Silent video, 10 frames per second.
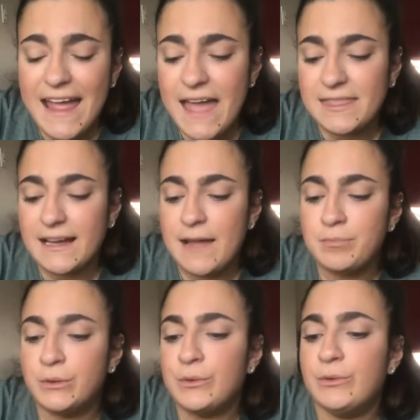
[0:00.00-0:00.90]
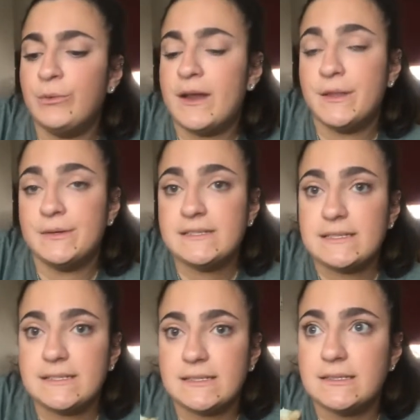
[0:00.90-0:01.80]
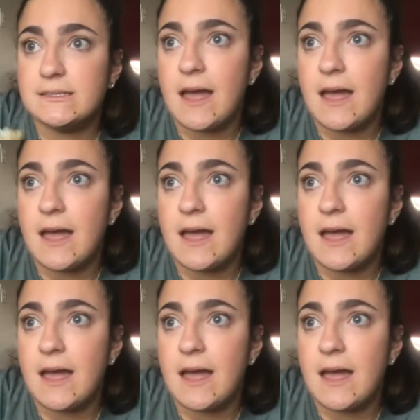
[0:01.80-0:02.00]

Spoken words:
I think I blew through one of those seasons